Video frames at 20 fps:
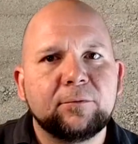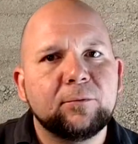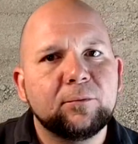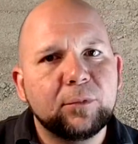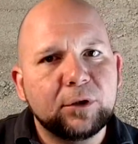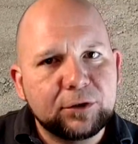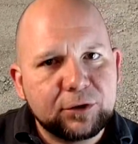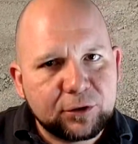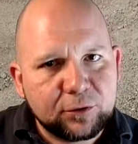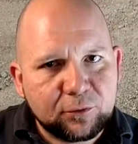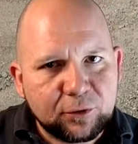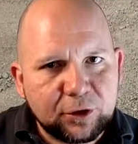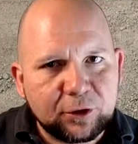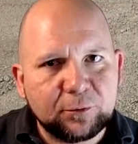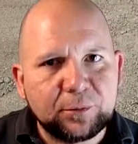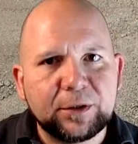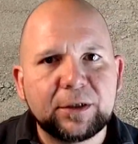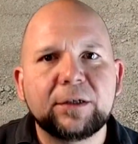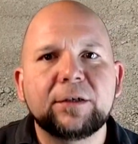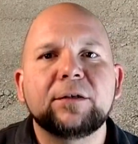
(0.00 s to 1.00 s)
but you will
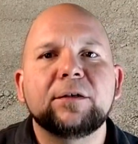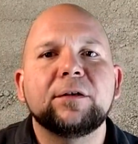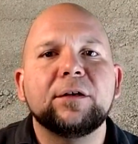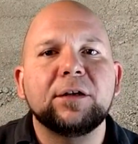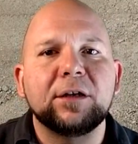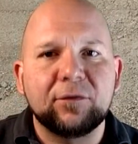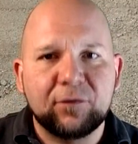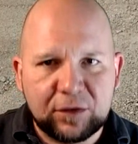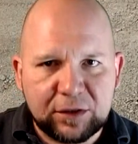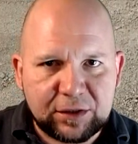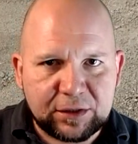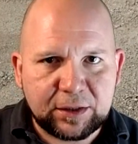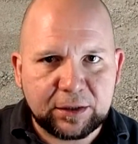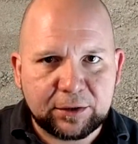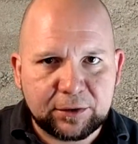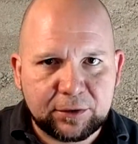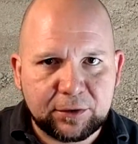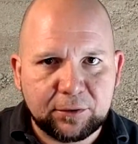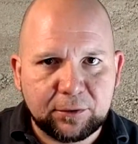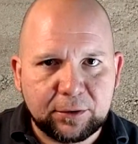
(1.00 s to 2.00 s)
be if you
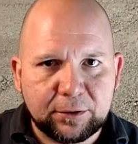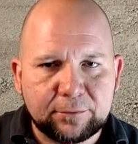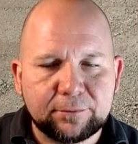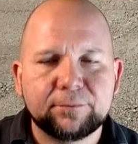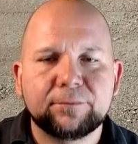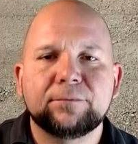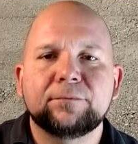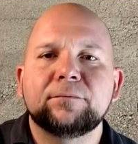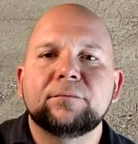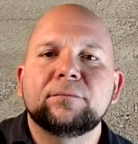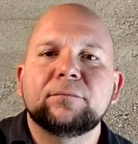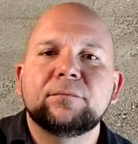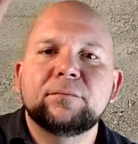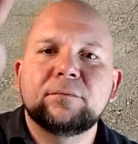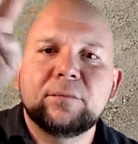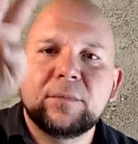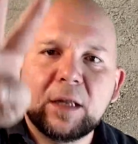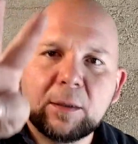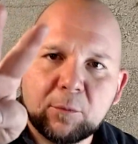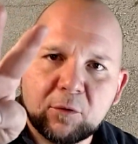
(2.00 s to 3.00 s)
stick to it.
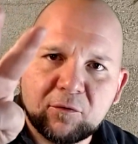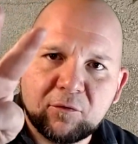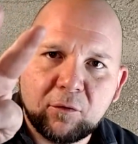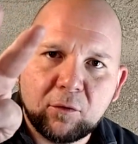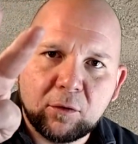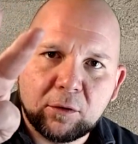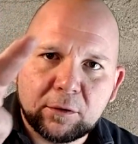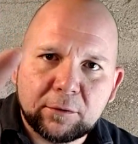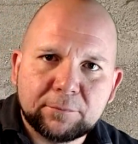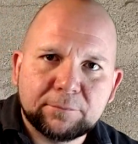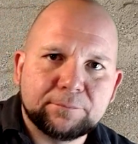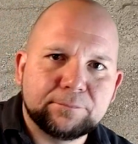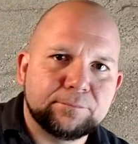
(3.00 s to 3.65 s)
Number 4.